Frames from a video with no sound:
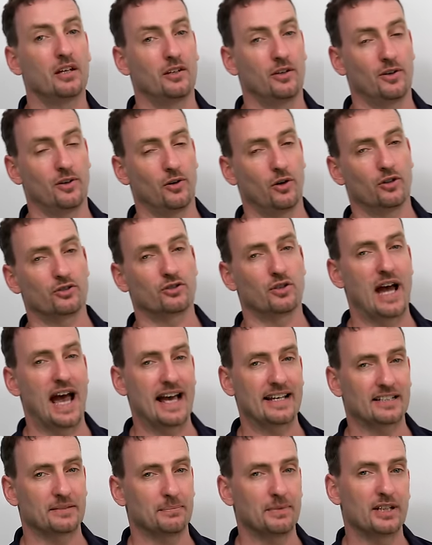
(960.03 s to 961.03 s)
You can also
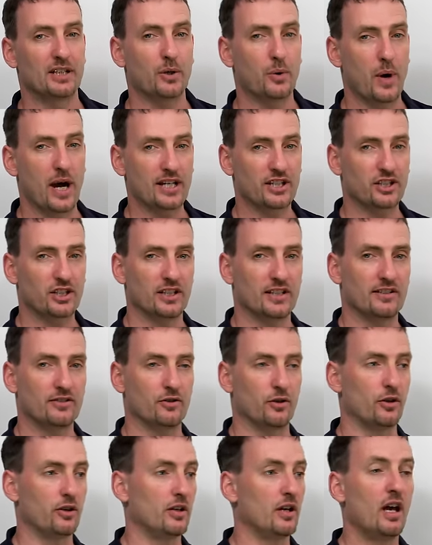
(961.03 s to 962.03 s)
ask me questions,
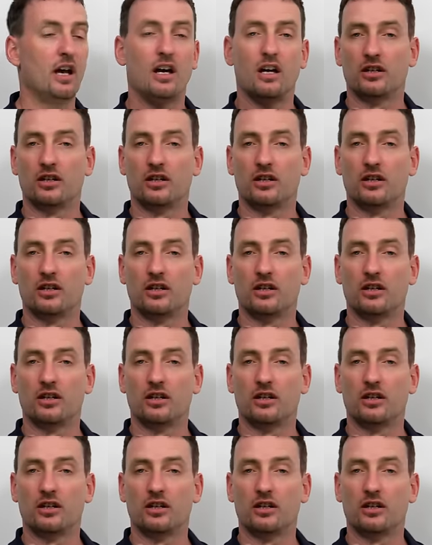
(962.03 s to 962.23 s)
or